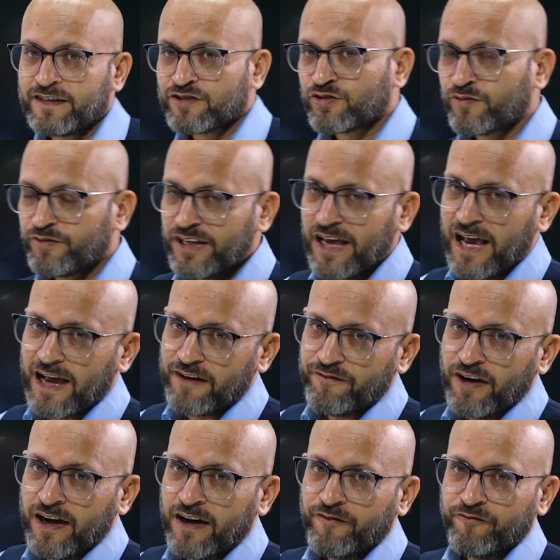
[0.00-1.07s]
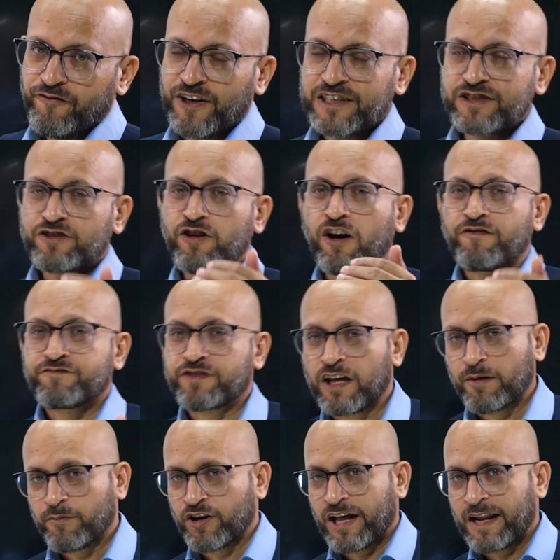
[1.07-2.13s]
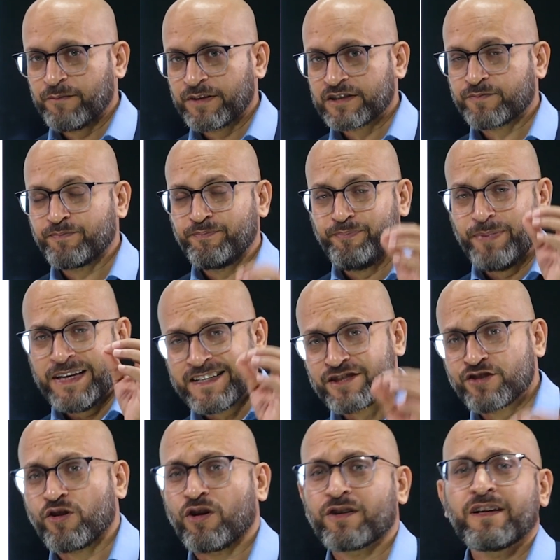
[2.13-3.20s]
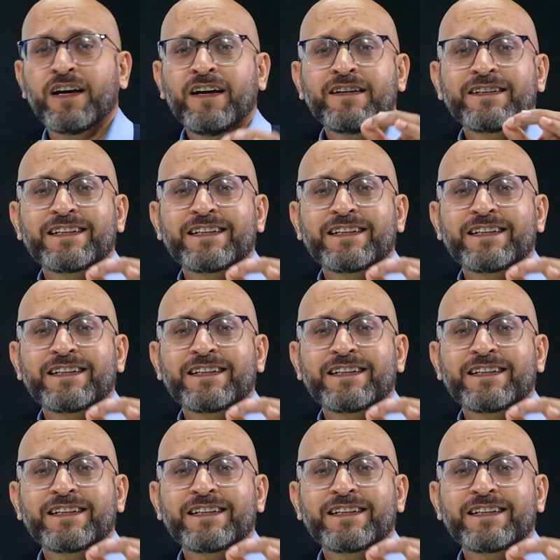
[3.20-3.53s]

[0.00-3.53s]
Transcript: So we have first law of thermodynamics based on